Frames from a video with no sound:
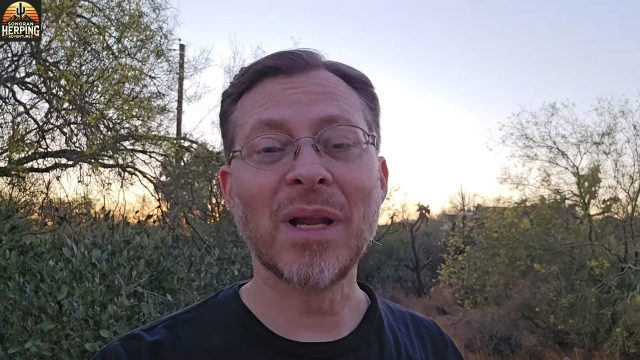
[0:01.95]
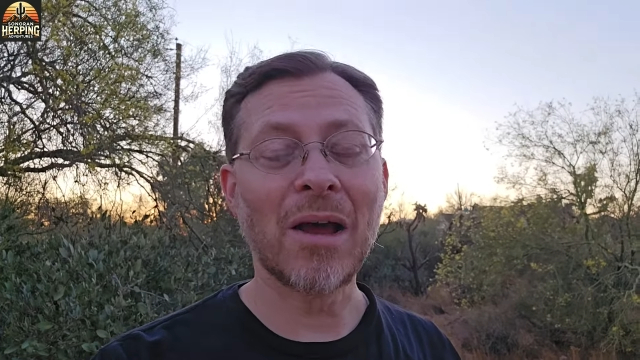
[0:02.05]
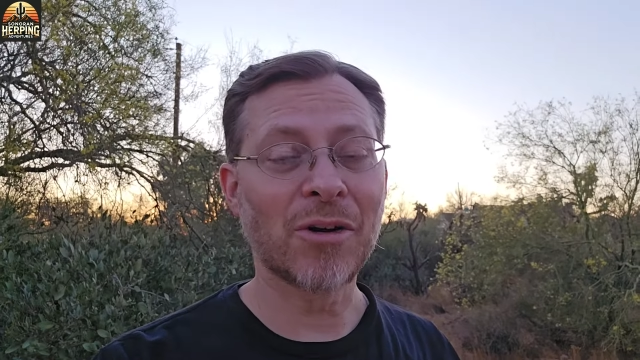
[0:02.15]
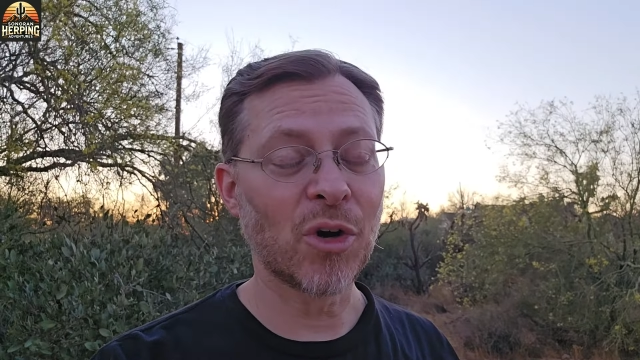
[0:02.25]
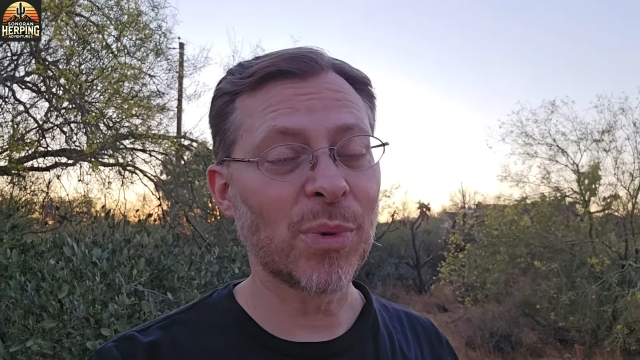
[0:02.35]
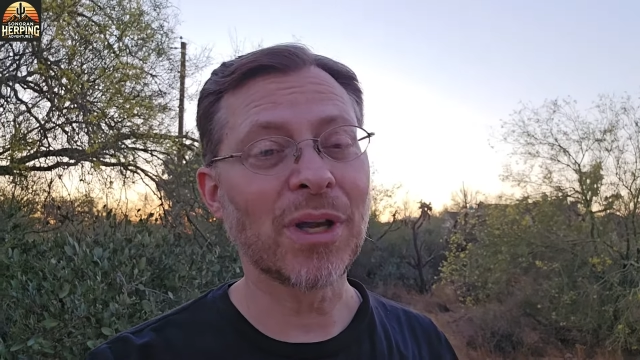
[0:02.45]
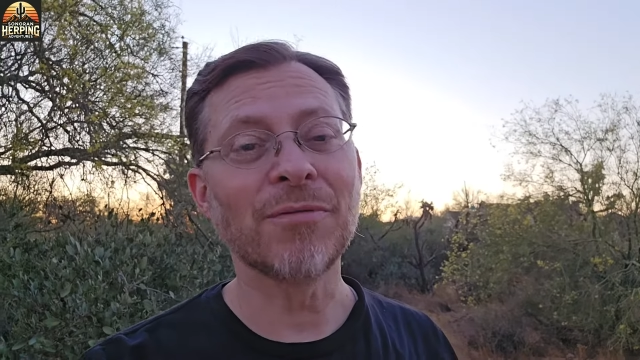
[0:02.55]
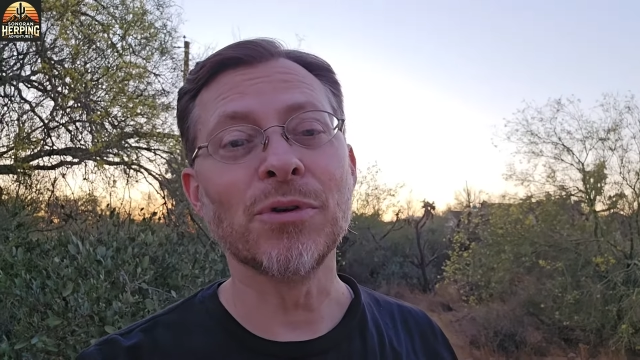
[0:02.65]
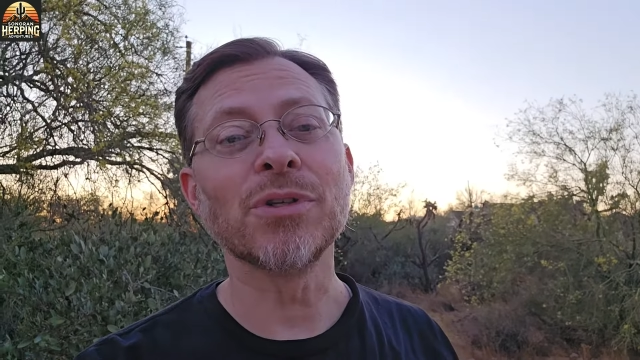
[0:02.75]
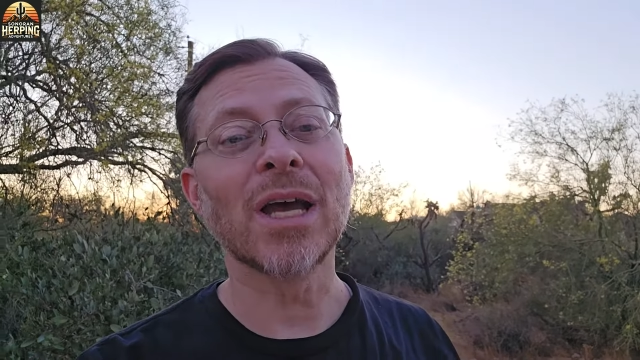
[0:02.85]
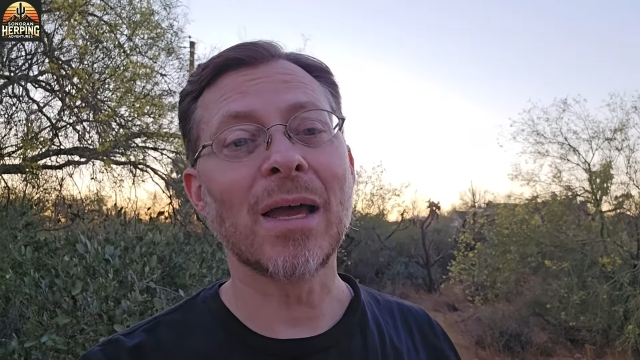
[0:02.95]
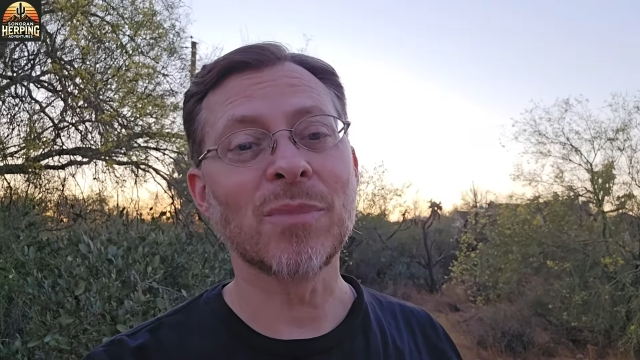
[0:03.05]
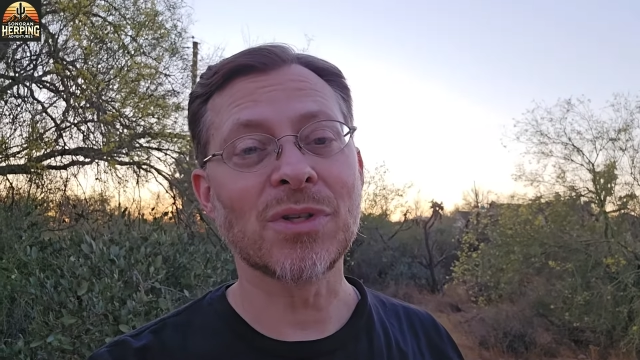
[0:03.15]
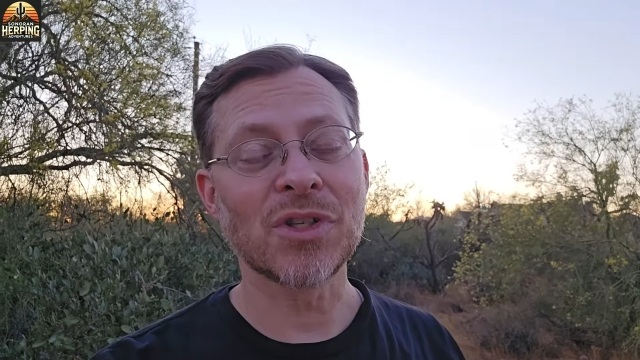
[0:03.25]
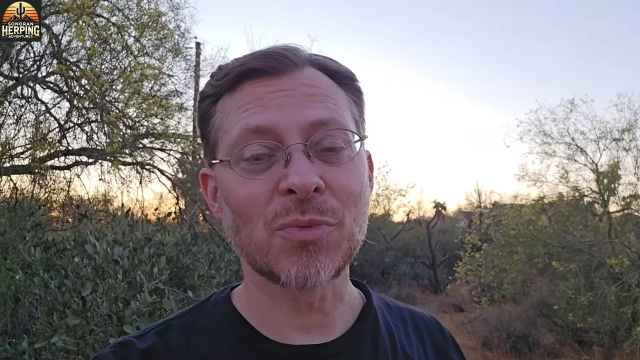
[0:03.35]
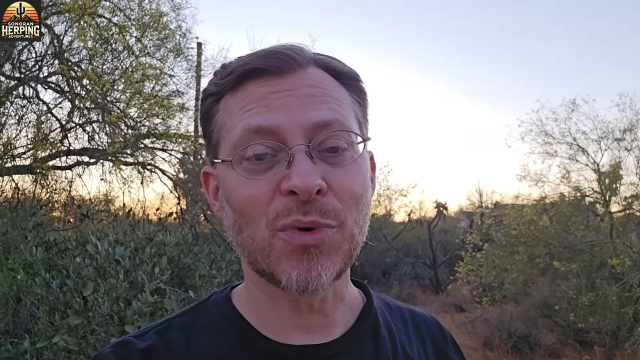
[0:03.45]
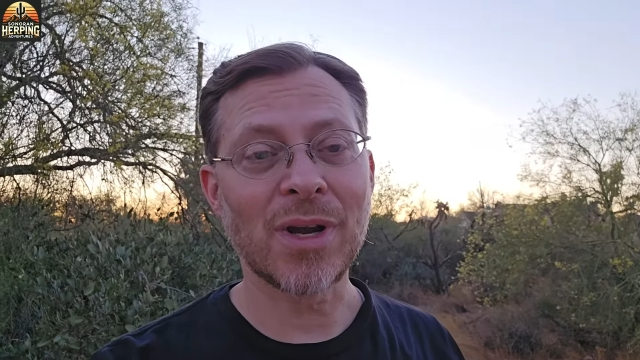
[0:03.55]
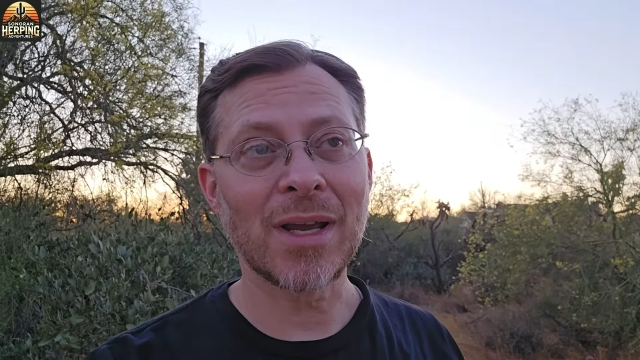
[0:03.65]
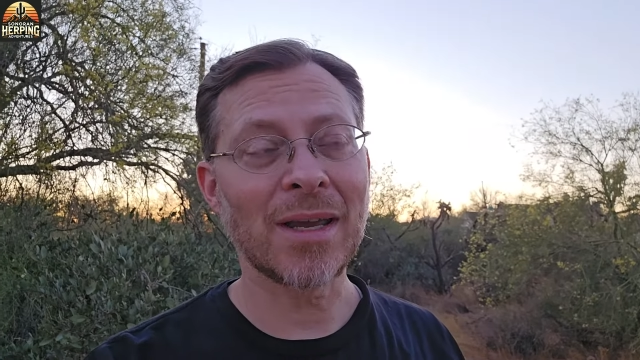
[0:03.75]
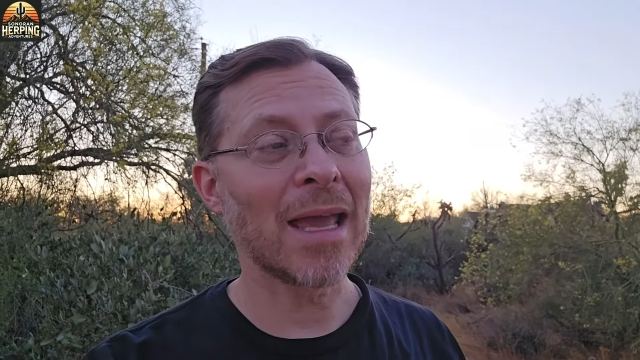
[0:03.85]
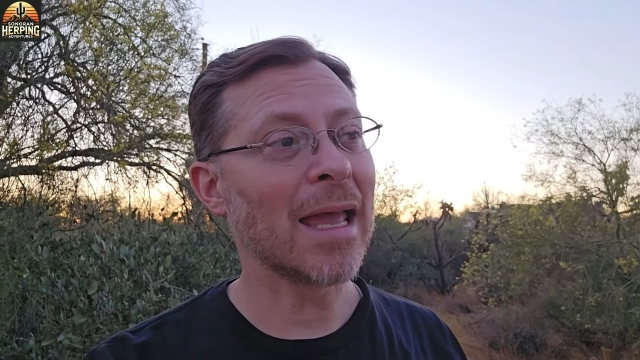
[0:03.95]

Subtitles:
Been out herping a few times this spring